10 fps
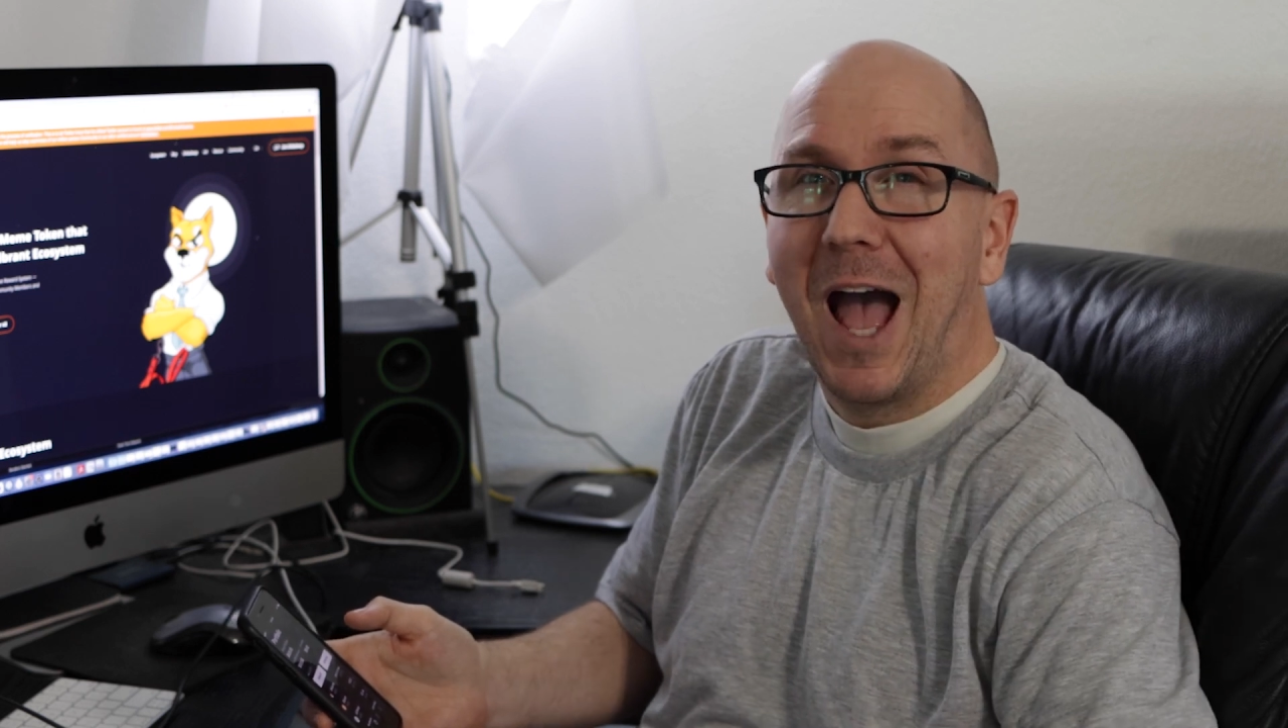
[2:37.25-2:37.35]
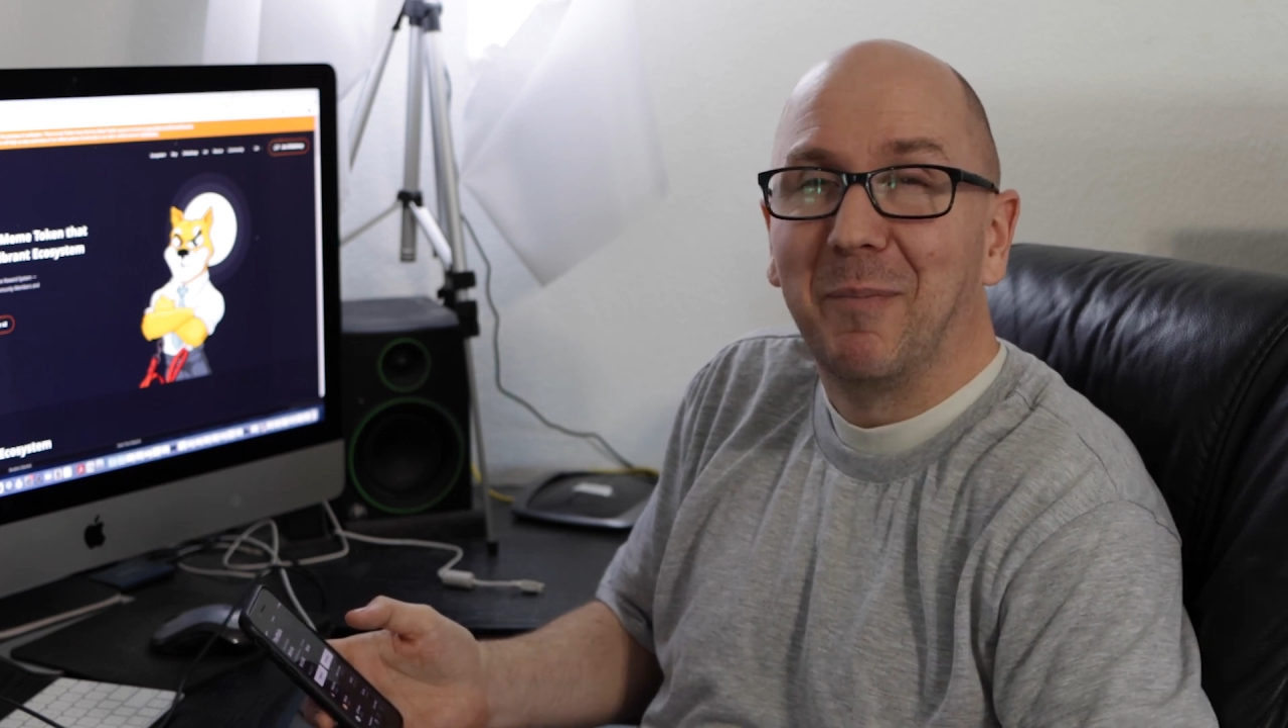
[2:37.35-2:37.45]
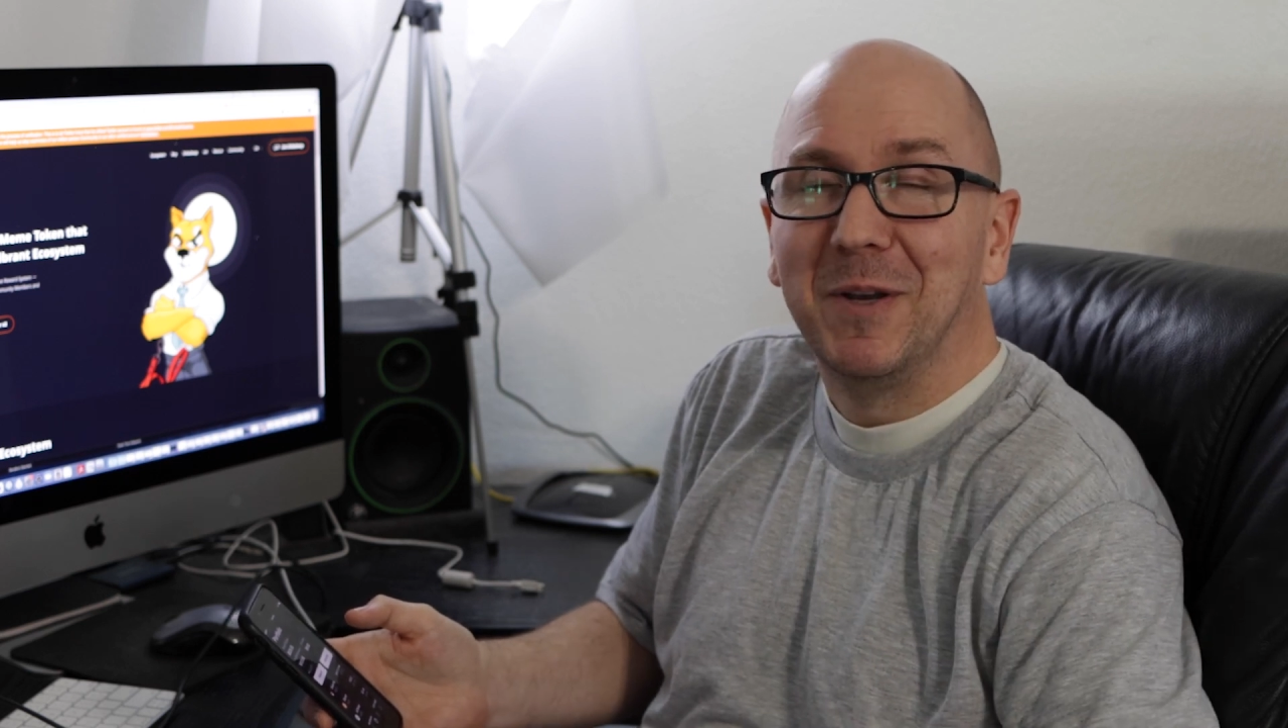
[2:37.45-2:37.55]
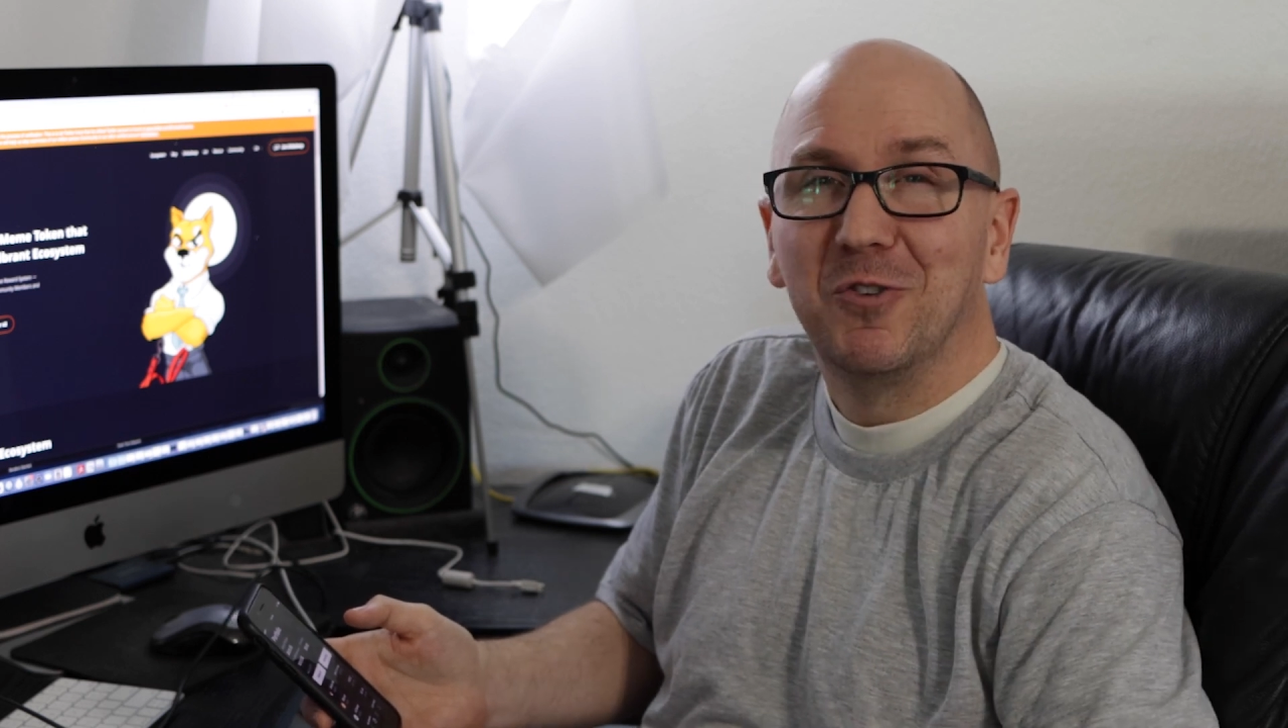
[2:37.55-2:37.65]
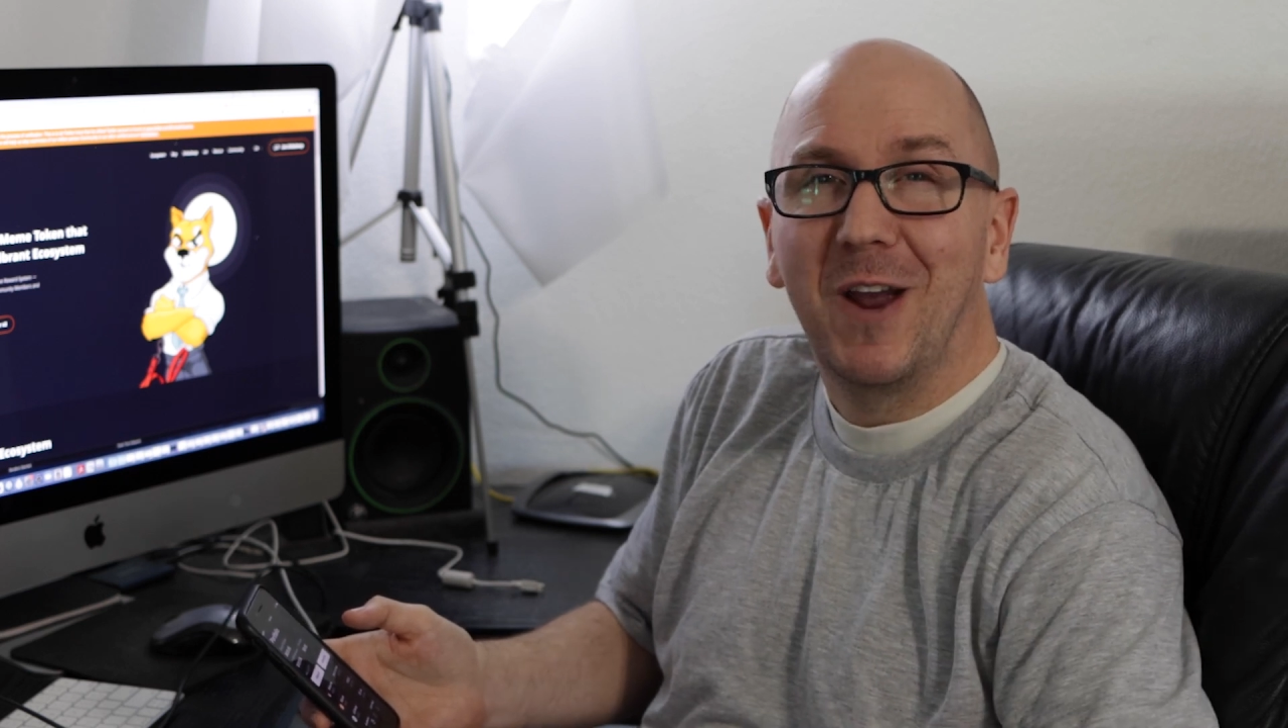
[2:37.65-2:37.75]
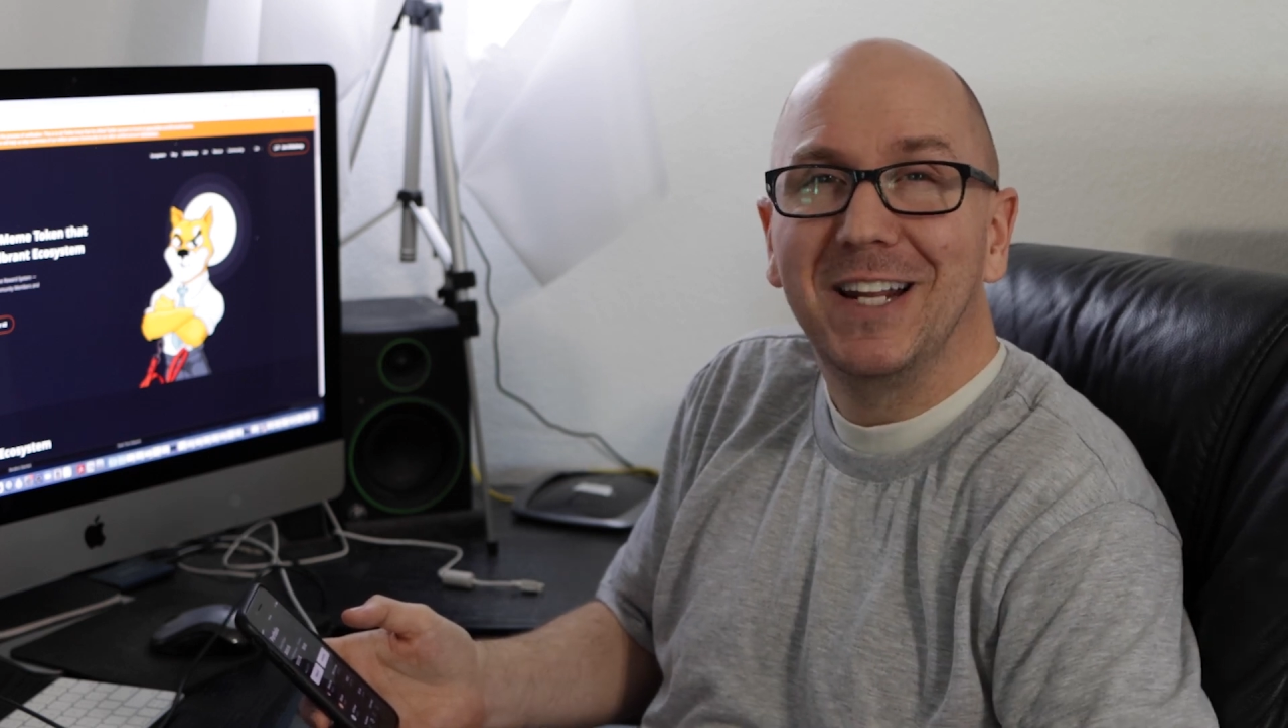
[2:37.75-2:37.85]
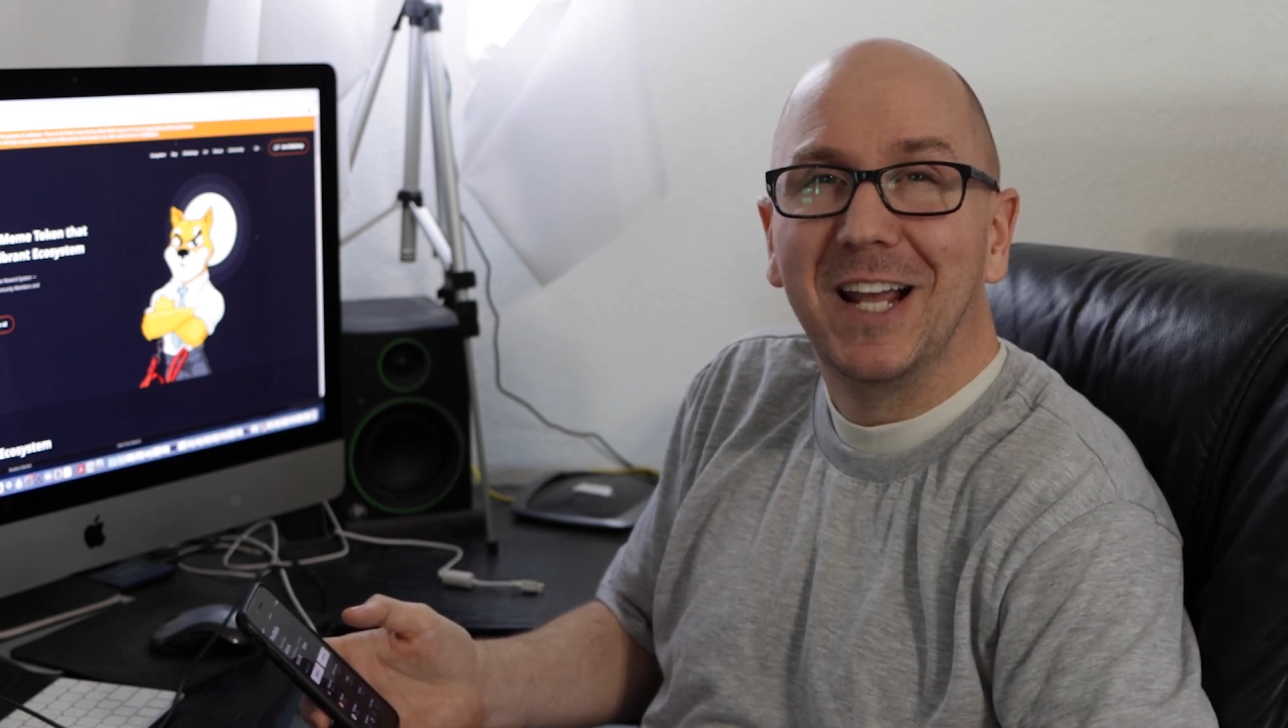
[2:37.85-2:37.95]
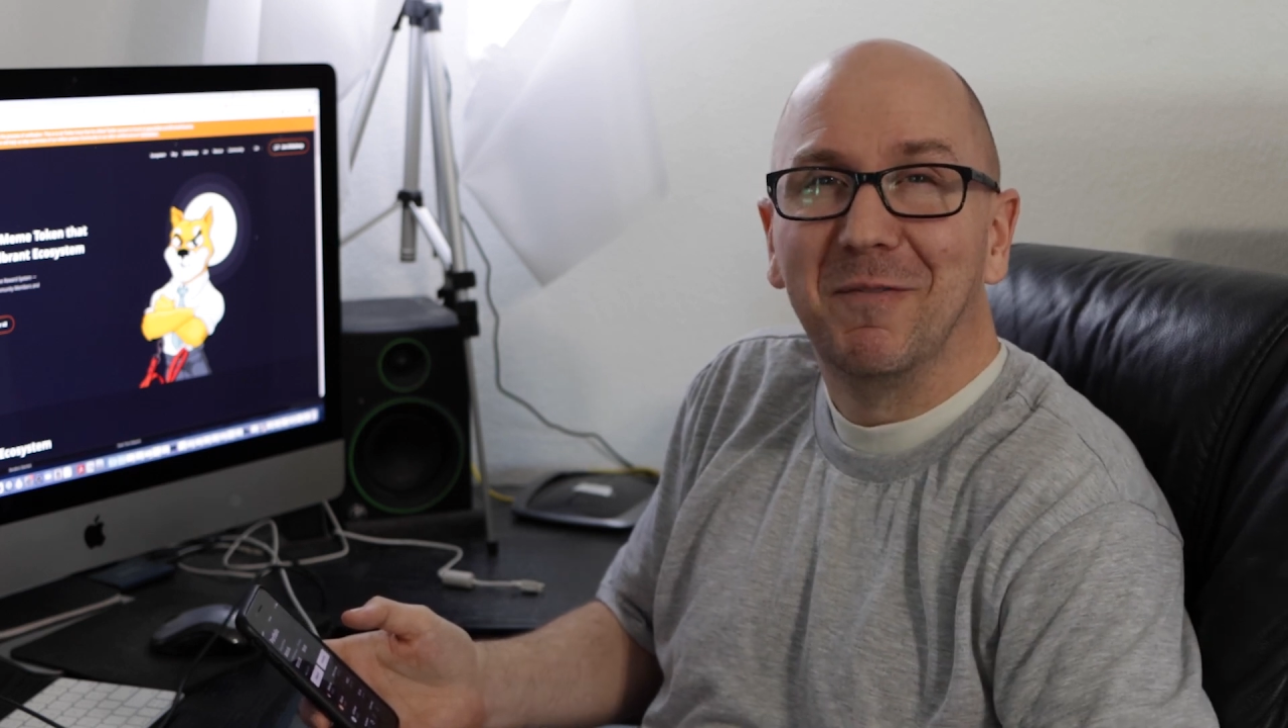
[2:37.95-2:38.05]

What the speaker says: happy trading